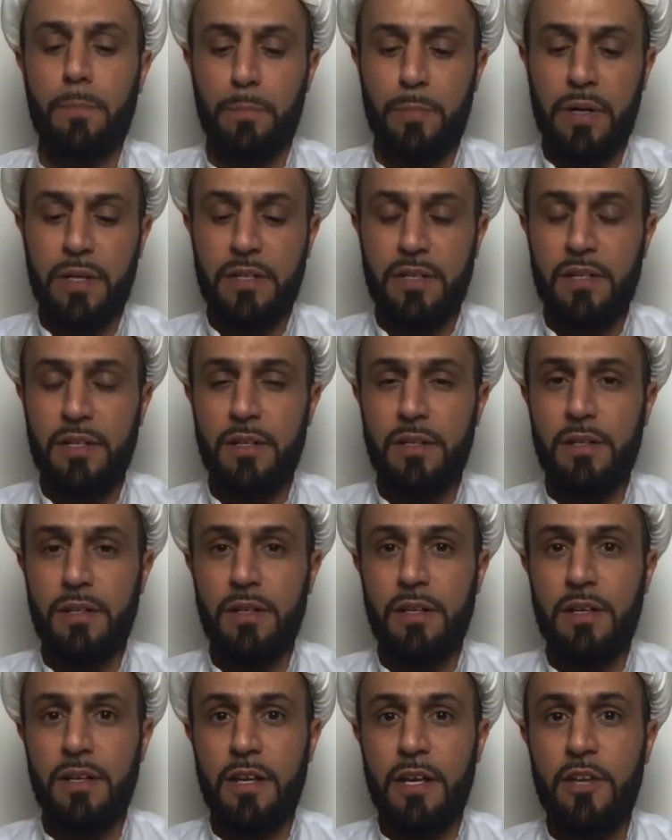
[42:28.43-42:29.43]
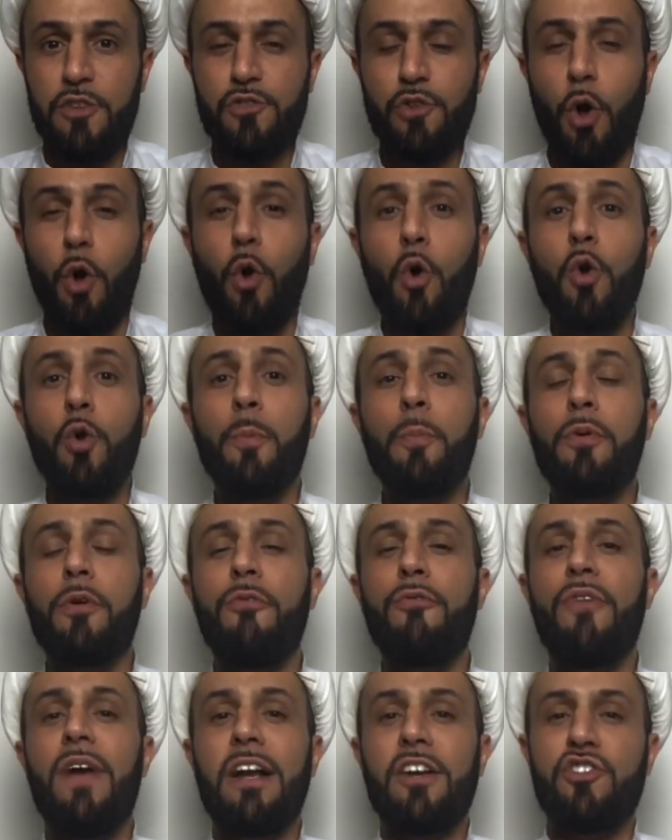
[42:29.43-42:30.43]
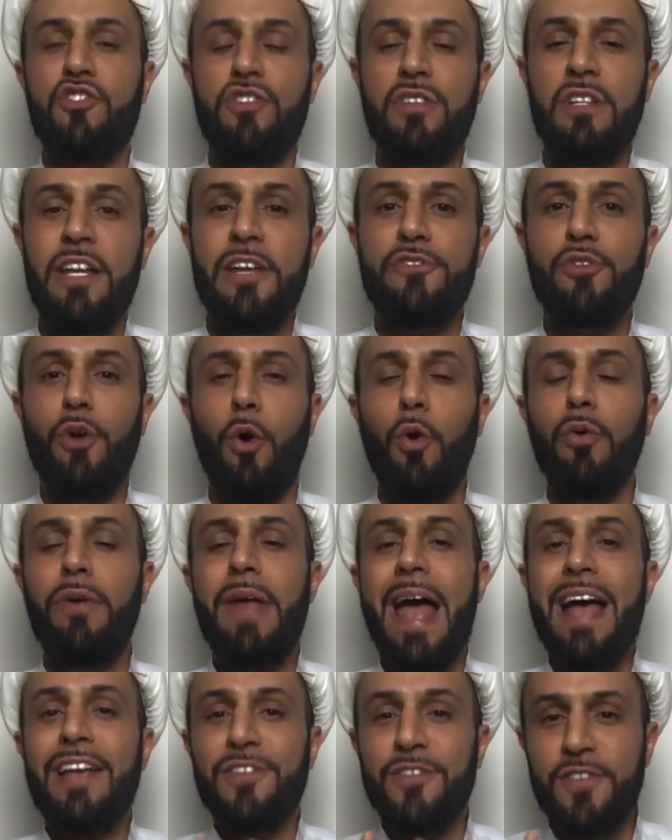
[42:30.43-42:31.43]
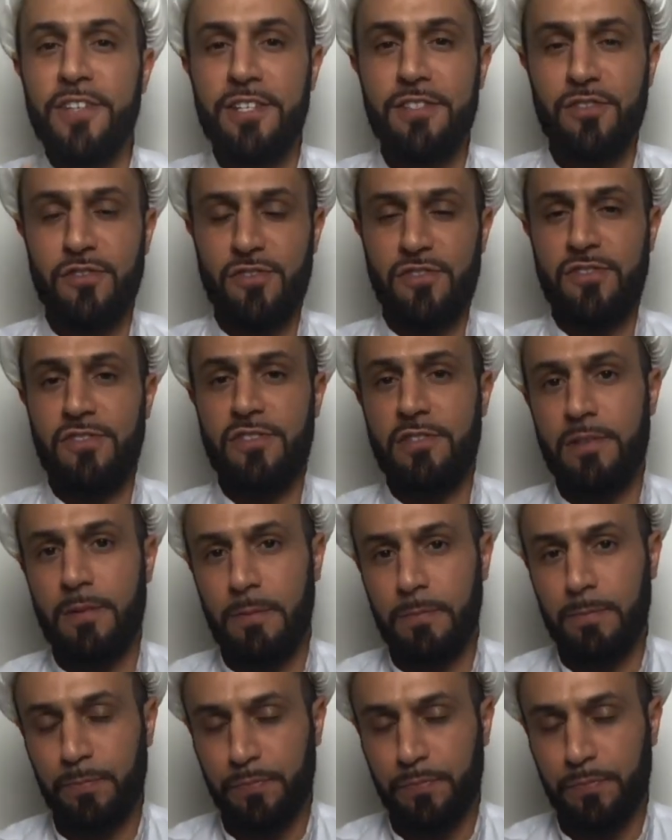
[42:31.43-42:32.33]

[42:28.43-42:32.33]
but His own perfection, His own essence